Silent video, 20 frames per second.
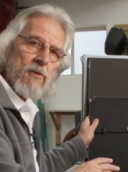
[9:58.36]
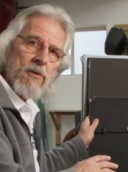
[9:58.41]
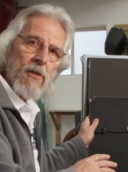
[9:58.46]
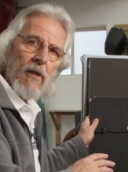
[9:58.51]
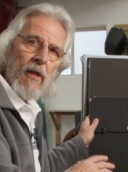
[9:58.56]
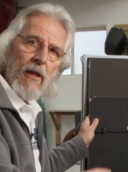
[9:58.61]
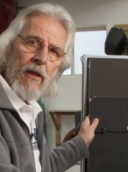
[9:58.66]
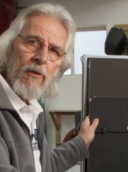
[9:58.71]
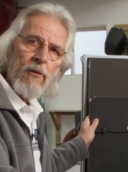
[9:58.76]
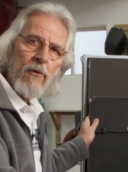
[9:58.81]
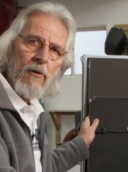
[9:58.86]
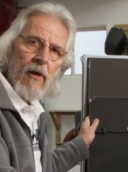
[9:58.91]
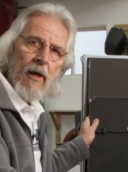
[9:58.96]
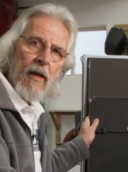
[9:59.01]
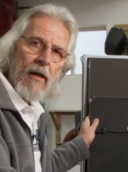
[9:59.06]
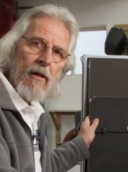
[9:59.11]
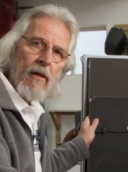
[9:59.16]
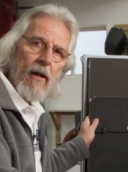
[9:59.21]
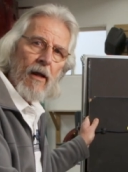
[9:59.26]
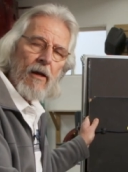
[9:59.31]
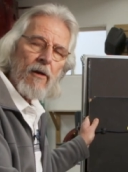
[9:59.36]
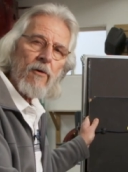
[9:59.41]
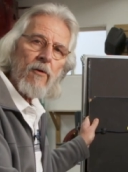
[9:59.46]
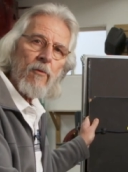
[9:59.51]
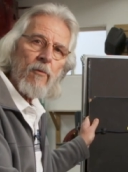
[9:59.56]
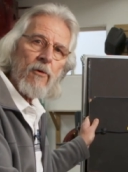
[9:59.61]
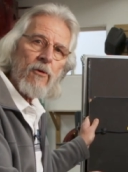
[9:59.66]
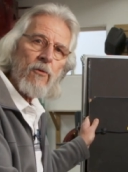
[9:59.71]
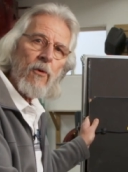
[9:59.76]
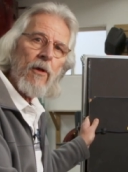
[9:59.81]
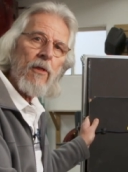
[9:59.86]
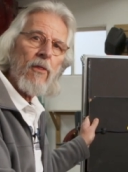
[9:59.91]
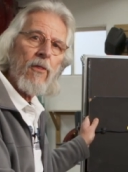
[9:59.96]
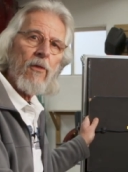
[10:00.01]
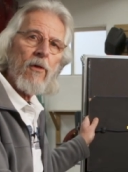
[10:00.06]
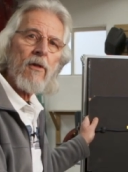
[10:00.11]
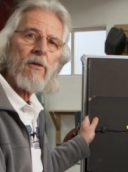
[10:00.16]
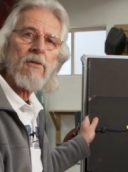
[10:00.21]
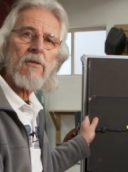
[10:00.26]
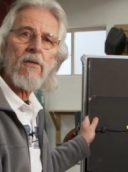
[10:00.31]
is an Ethernet connector between
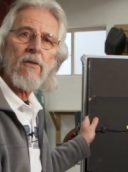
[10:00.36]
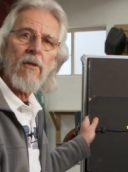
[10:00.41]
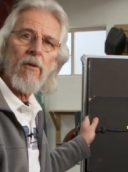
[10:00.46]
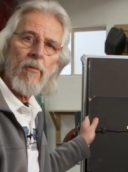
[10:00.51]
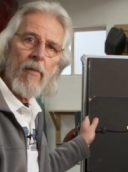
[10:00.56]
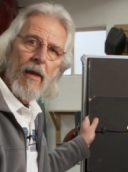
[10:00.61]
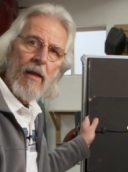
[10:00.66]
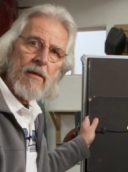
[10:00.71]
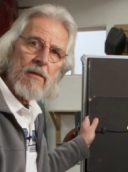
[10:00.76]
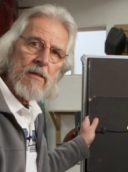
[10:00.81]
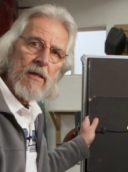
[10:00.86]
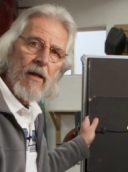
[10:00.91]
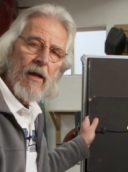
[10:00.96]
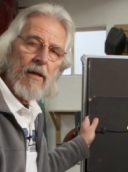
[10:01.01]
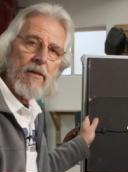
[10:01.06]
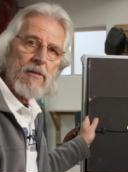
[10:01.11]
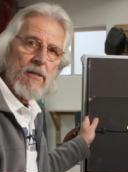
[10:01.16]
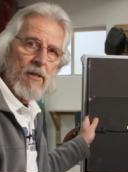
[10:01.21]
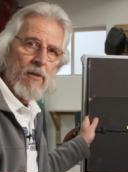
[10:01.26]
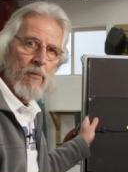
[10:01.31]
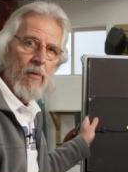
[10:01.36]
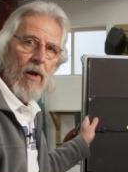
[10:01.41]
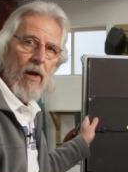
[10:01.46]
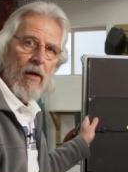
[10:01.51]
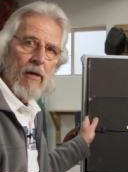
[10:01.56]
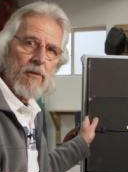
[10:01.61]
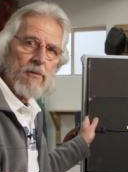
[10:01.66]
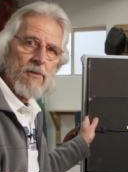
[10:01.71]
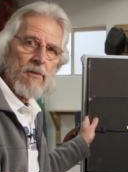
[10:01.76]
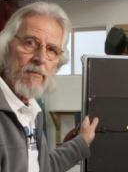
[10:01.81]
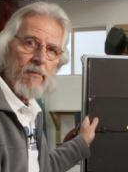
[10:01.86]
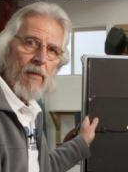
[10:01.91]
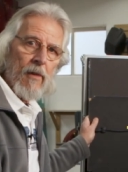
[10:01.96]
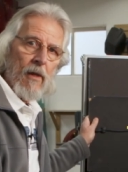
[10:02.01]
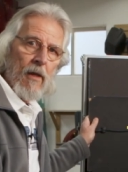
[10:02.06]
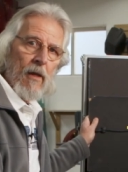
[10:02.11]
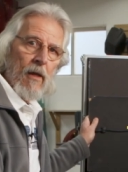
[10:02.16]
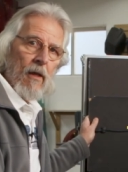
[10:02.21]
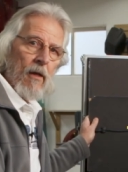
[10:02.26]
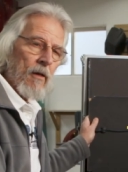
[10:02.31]
this and the main DIT box.
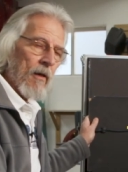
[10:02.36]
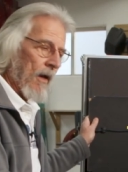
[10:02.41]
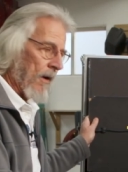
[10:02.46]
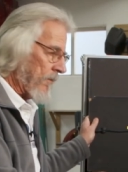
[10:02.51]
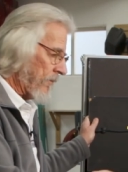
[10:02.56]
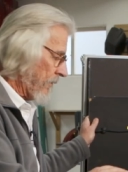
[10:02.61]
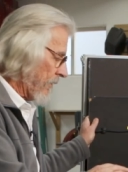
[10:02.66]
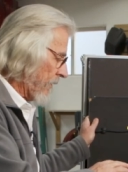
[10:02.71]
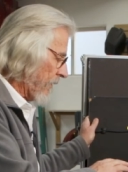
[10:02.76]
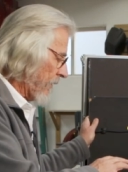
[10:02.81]
Now,